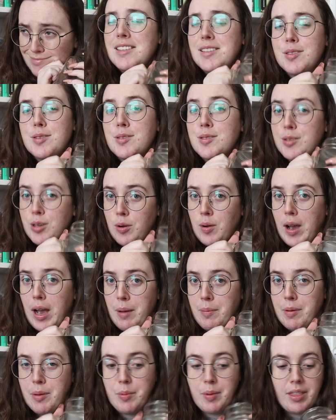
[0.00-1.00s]
so
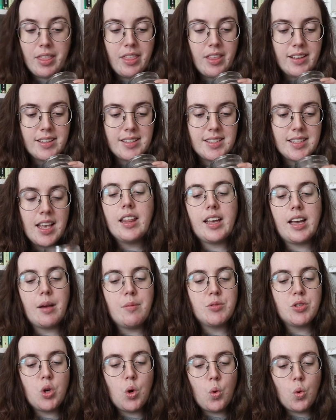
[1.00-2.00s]
happy with this. Like
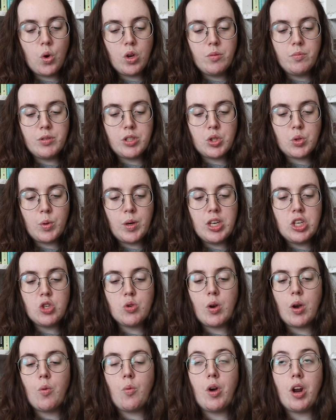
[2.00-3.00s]
I'm torn between
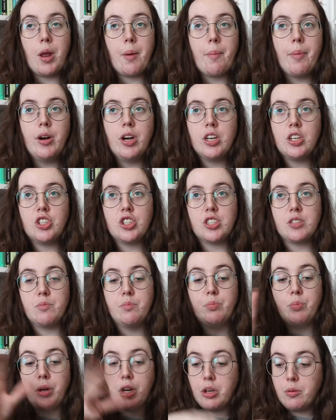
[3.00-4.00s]
do I want to put
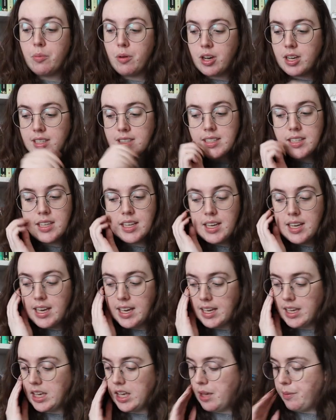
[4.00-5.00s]
just bookmarks in it
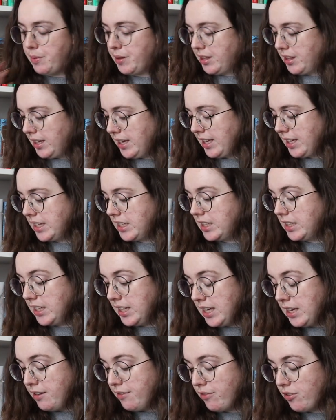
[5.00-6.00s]
and keep it like
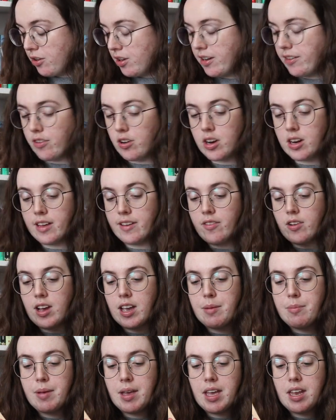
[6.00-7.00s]
clean forever and ever,
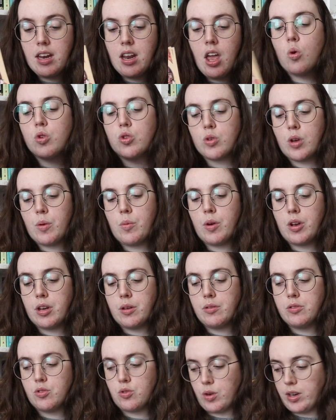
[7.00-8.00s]
amen, or do I want
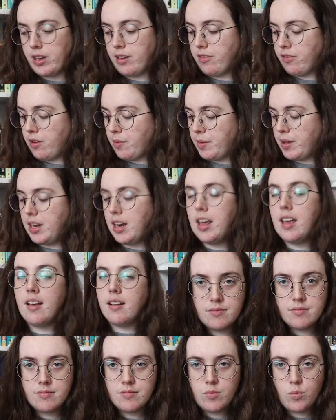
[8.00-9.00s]
to drink from it?
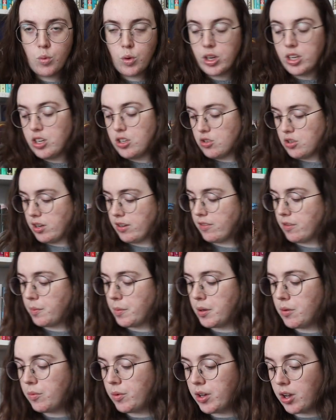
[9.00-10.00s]
We're gonna drink
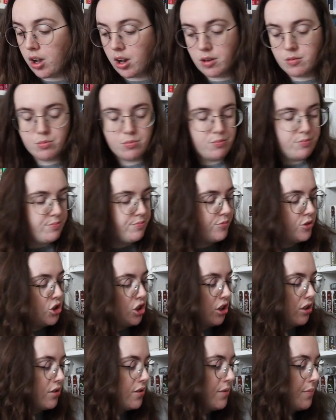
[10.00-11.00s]
from it. We are.
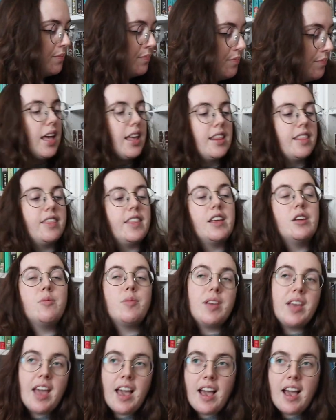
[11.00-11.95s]
Cheers. Then we